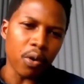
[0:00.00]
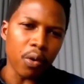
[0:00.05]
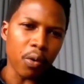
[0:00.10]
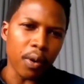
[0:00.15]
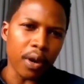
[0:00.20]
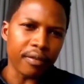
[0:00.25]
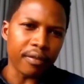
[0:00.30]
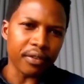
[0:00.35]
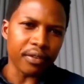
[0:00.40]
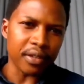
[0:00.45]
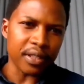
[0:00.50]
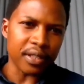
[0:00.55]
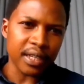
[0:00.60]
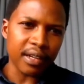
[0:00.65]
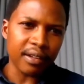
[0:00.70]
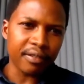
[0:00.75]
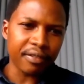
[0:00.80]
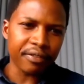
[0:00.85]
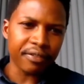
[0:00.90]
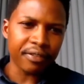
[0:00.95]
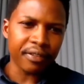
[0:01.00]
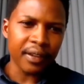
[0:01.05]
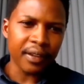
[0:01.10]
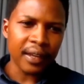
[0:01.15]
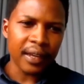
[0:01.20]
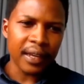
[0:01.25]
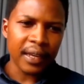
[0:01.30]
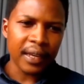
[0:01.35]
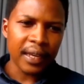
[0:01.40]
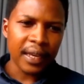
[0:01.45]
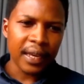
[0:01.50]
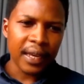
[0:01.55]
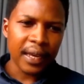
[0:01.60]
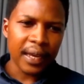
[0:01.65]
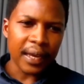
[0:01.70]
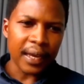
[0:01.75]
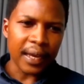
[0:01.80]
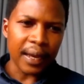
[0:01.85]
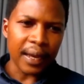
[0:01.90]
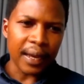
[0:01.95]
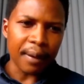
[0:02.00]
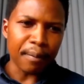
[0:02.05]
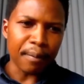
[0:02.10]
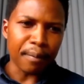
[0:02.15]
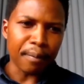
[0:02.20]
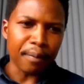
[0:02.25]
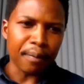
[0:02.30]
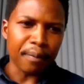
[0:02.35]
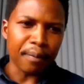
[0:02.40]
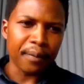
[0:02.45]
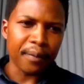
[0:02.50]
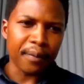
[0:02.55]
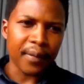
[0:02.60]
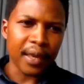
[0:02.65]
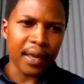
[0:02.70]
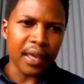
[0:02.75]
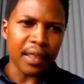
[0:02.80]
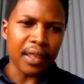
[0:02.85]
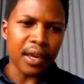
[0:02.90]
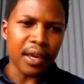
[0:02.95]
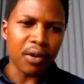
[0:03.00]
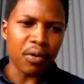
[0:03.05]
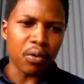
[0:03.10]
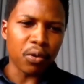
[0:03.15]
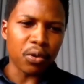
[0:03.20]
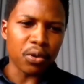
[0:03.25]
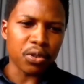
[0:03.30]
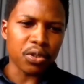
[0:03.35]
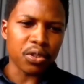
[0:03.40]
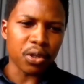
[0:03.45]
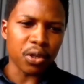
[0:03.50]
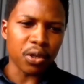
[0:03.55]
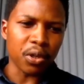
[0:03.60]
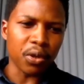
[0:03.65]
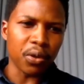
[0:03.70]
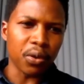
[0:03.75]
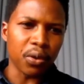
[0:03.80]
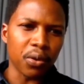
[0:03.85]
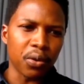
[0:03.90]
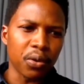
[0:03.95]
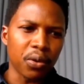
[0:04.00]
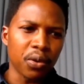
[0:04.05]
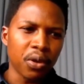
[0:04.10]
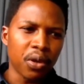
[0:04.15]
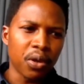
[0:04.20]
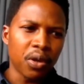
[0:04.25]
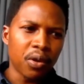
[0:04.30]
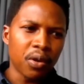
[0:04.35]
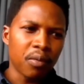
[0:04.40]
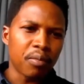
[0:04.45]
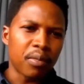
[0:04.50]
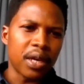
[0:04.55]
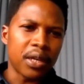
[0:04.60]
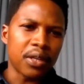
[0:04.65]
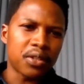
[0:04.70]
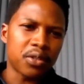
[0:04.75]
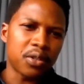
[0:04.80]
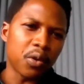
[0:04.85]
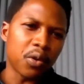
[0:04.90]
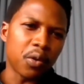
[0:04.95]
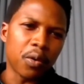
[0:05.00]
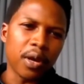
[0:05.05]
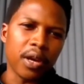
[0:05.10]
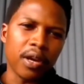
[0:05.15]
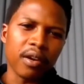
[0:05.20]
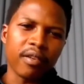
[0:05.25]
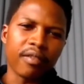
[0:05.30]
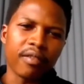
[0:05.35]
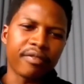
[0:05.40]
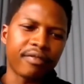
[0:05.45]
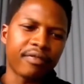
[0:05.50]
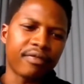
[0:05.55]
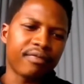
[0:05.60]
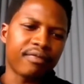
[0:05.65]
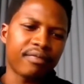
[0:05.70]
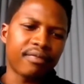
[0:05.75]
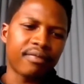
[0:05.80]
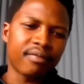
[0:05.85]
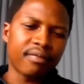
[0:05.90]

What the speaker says: more aware of yourself. And then also makes you aware of